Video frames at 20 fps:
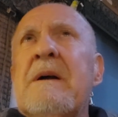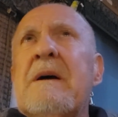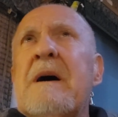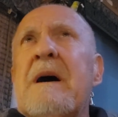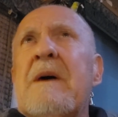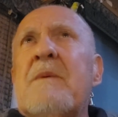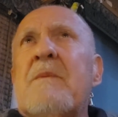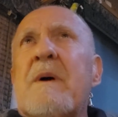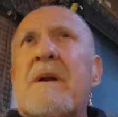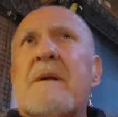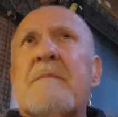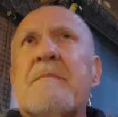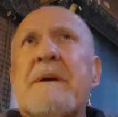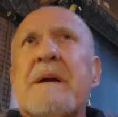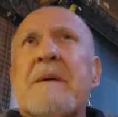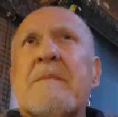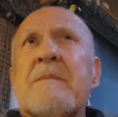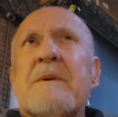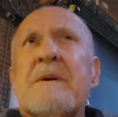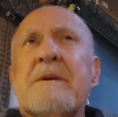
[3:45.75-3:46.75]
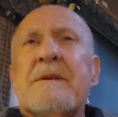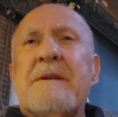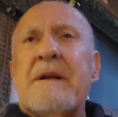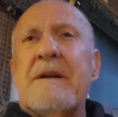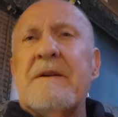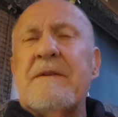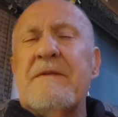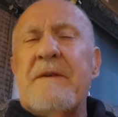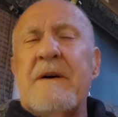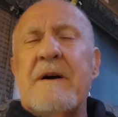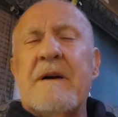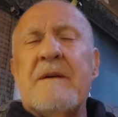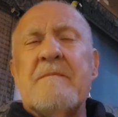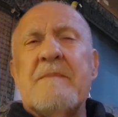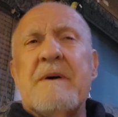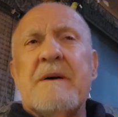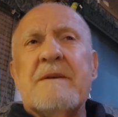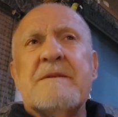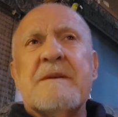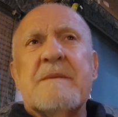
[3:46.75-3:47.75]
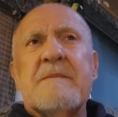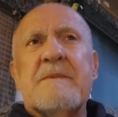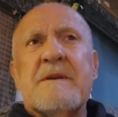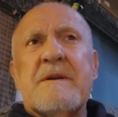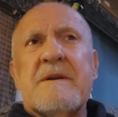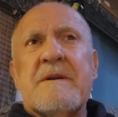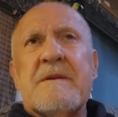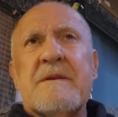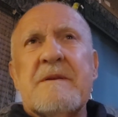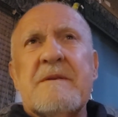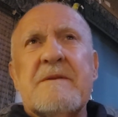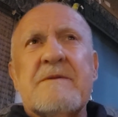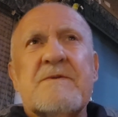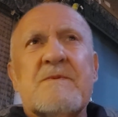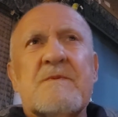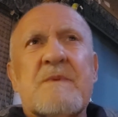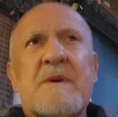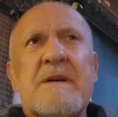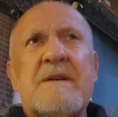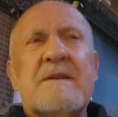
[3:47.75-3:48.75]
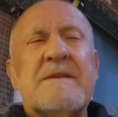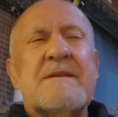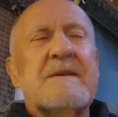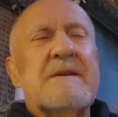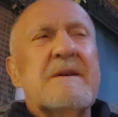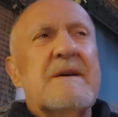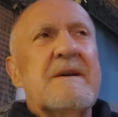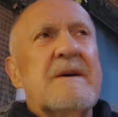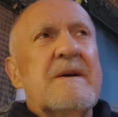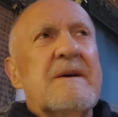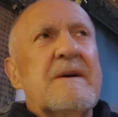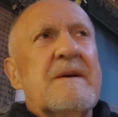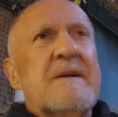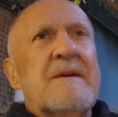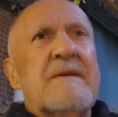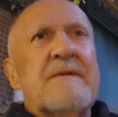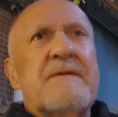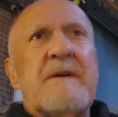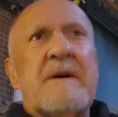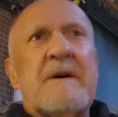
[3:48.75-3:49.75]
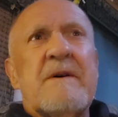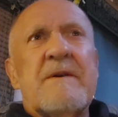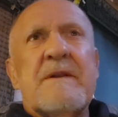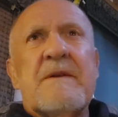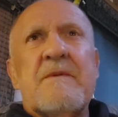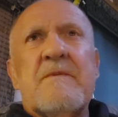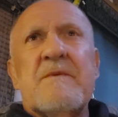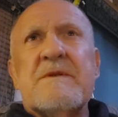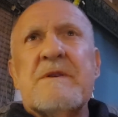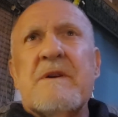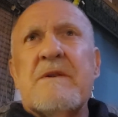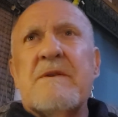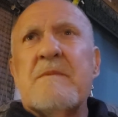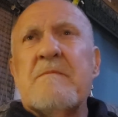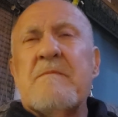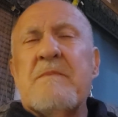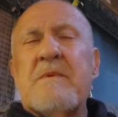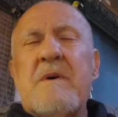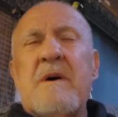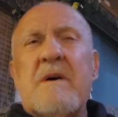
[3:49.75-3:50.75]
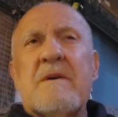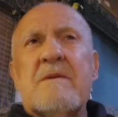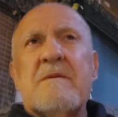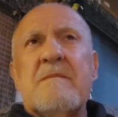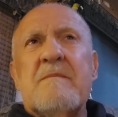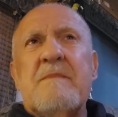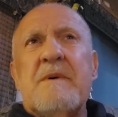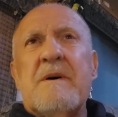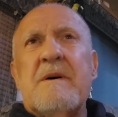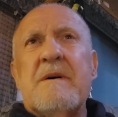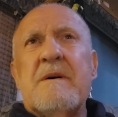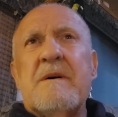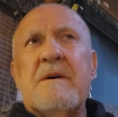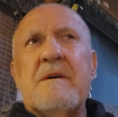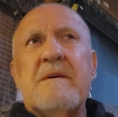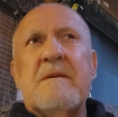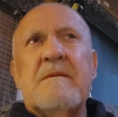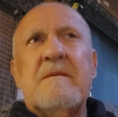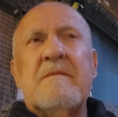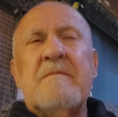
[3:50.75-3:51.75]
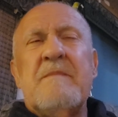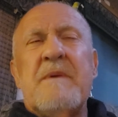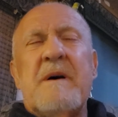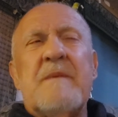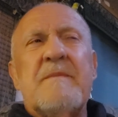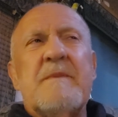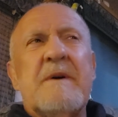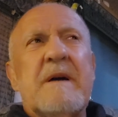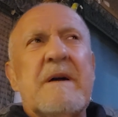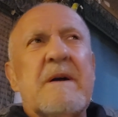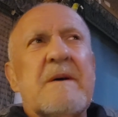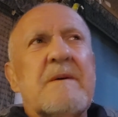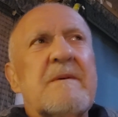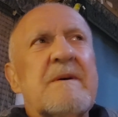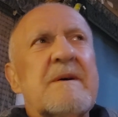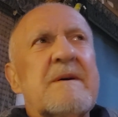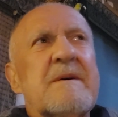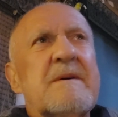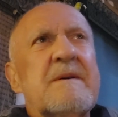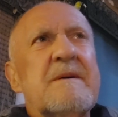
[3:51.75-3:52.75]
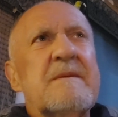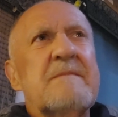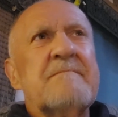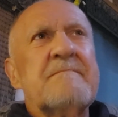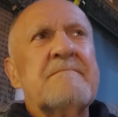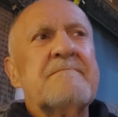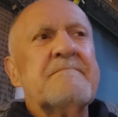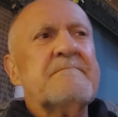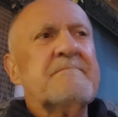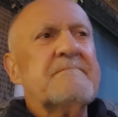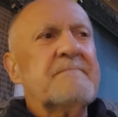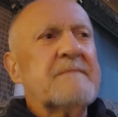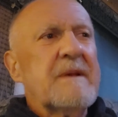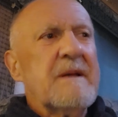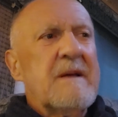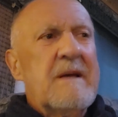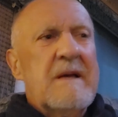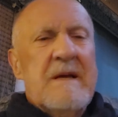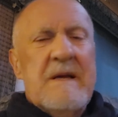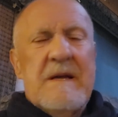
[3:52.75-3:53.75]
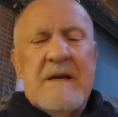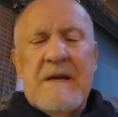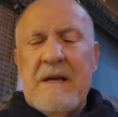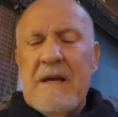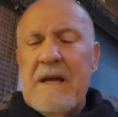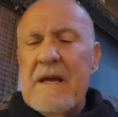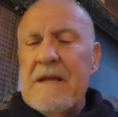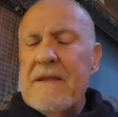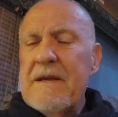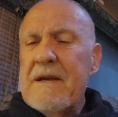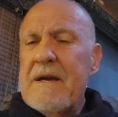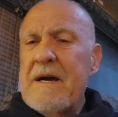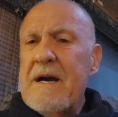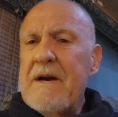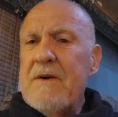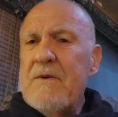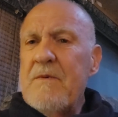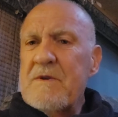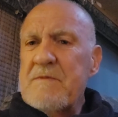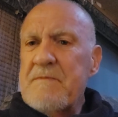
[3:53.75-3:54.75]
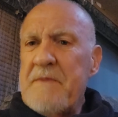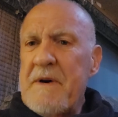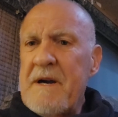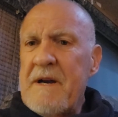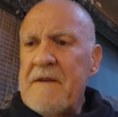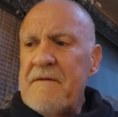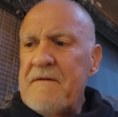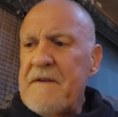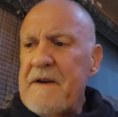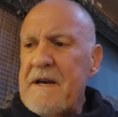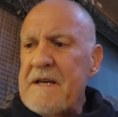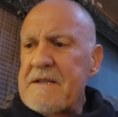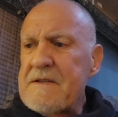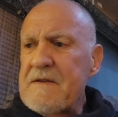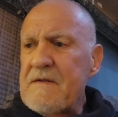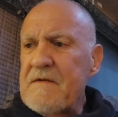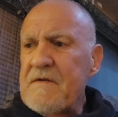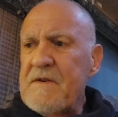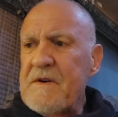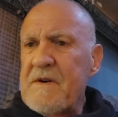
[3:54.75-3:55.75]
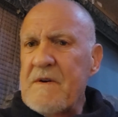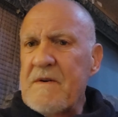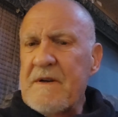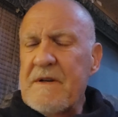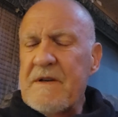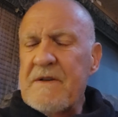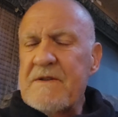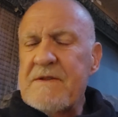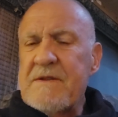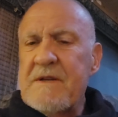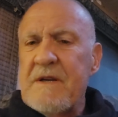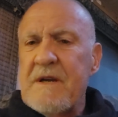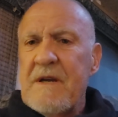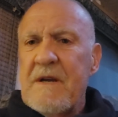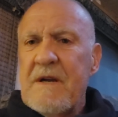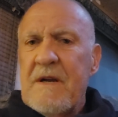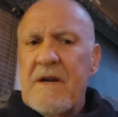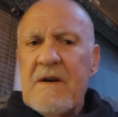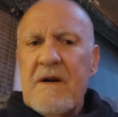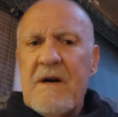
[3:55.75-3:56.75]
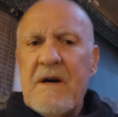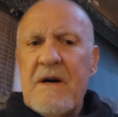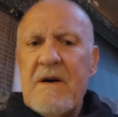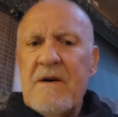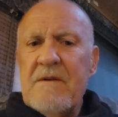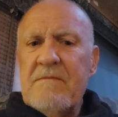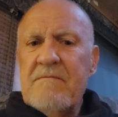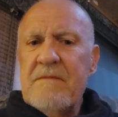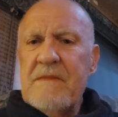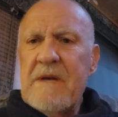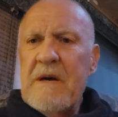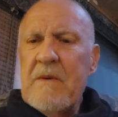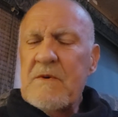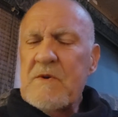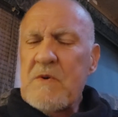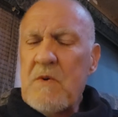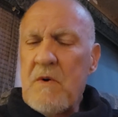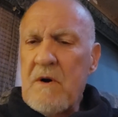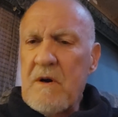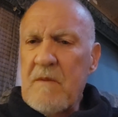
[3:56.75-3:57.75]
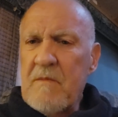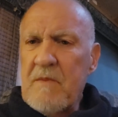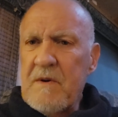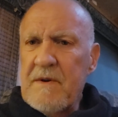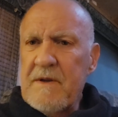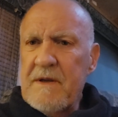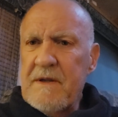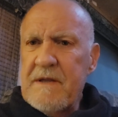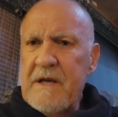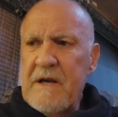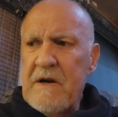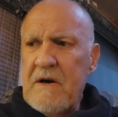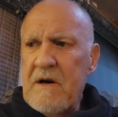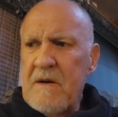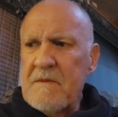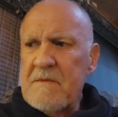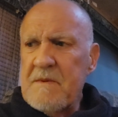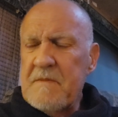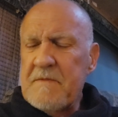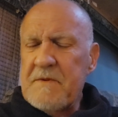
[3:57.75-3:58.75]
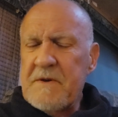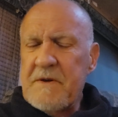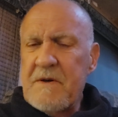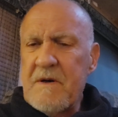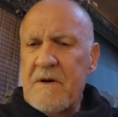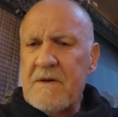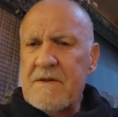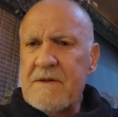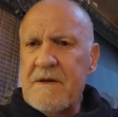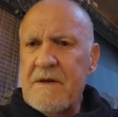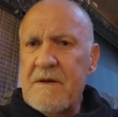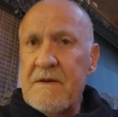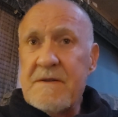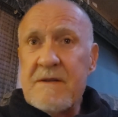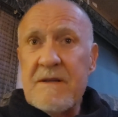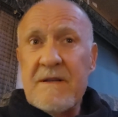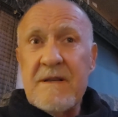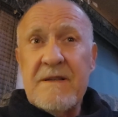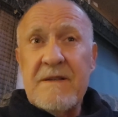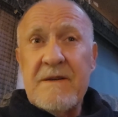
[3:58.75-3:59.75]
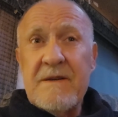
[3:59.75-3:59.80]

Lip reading: I want to be able to identify him by something other than his race. The fellow that was under Barack Obama, Eric, the guy who was behind Fast and Furious. That was horrible, that they armed up the cartels and let the